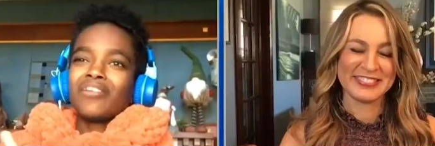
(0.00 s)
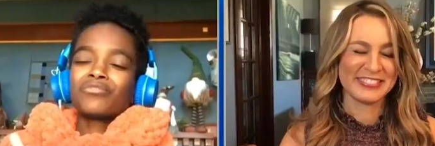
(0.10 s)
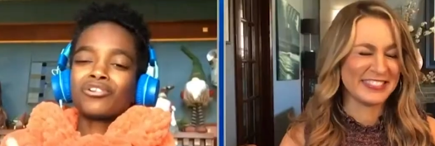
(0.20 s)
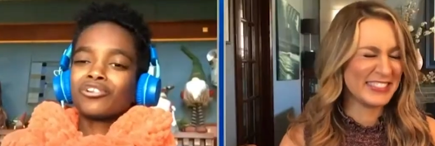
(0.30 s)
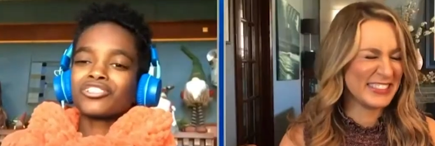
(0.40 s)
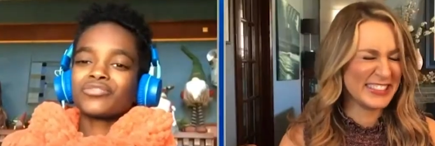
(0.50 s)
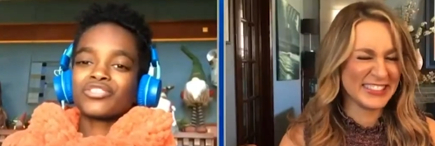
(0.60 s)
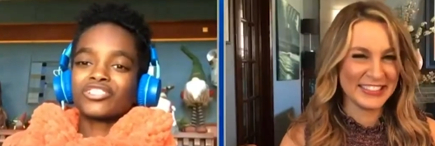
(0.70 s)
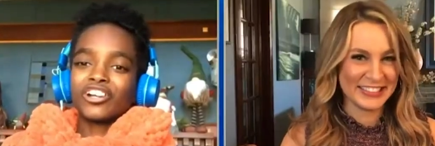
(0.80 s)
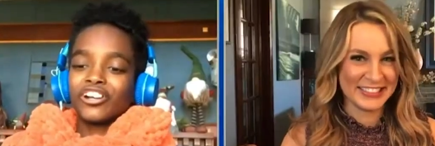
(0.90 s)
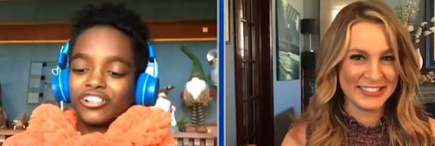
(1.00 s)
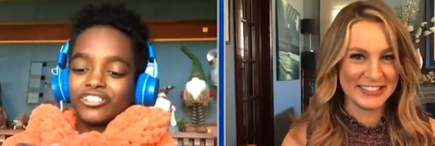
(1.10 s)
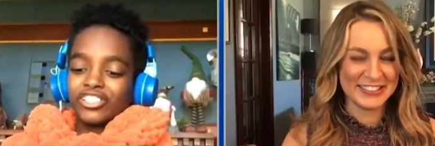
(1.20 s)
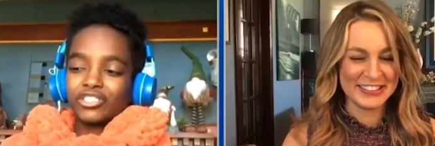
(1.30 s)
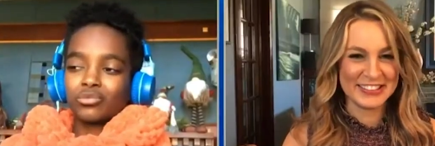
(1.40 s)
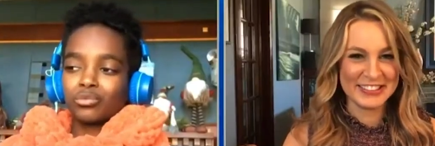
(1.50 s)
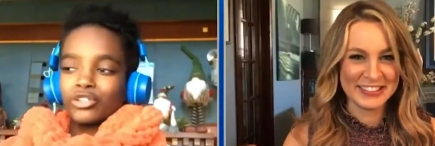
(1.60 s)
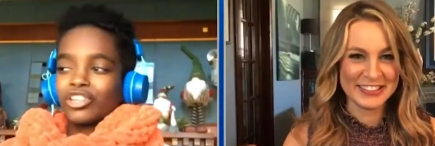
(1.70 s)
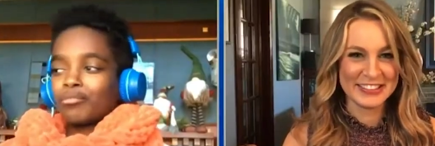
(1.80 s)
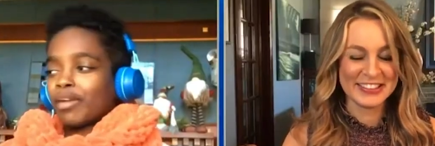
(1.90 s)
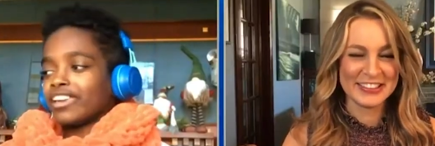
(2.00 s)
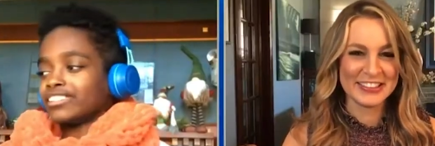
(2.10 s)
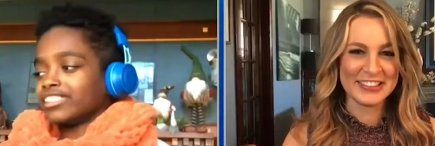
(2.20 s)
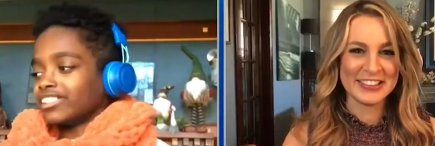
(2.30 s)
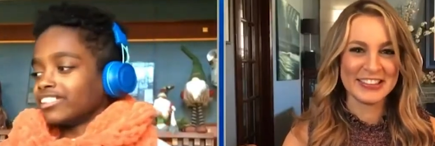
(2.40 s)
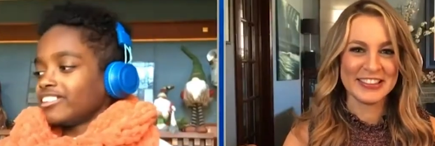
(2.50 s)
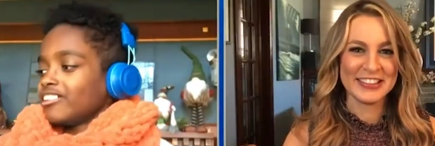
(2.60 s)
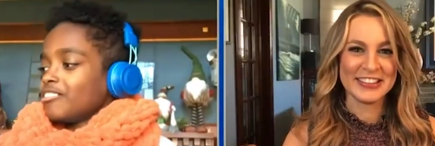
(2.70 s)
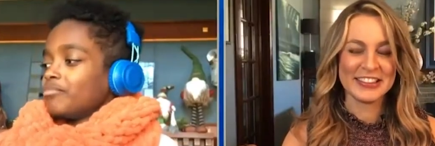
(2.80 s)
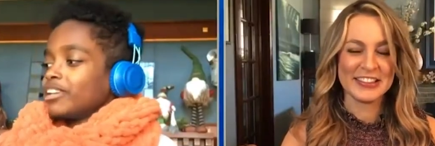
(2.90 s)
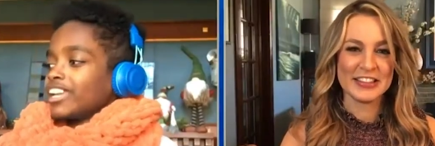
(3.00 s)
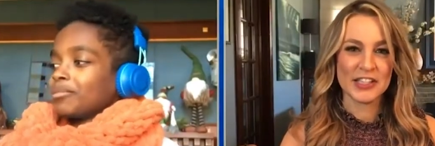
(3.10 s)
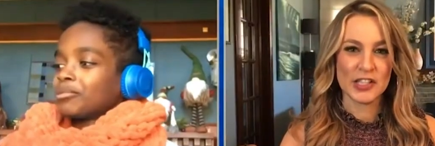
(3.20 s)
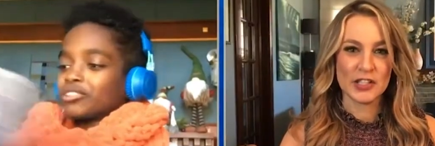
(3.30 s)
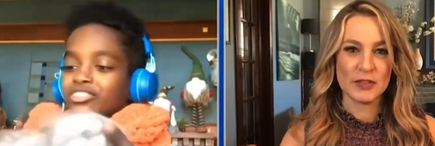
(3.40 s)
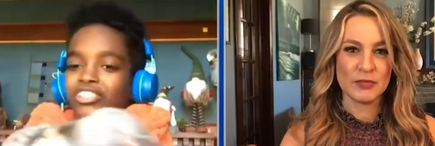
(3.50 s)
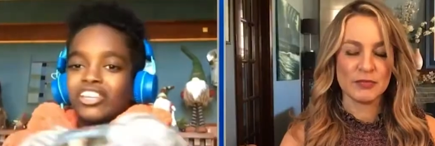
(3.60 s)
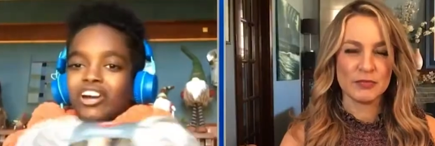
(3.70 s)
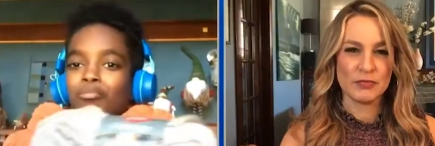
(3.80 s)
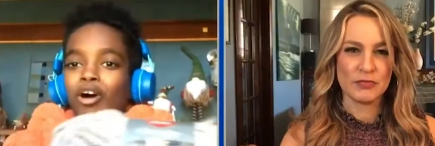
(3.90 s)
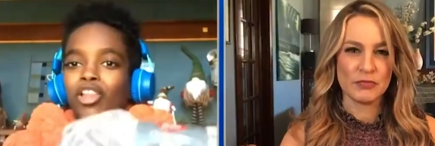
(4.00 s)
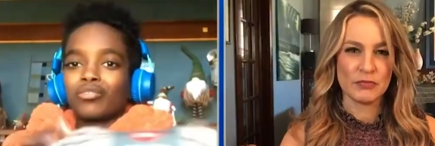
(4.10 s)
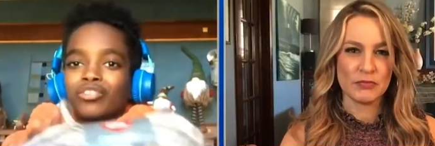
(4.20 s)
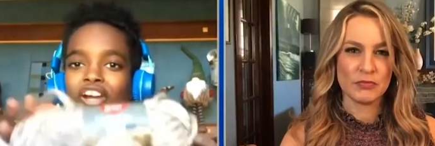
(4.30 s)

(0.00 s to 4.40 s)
Speaker 1: Of course, for starters, it's really amazing being able to see a ball of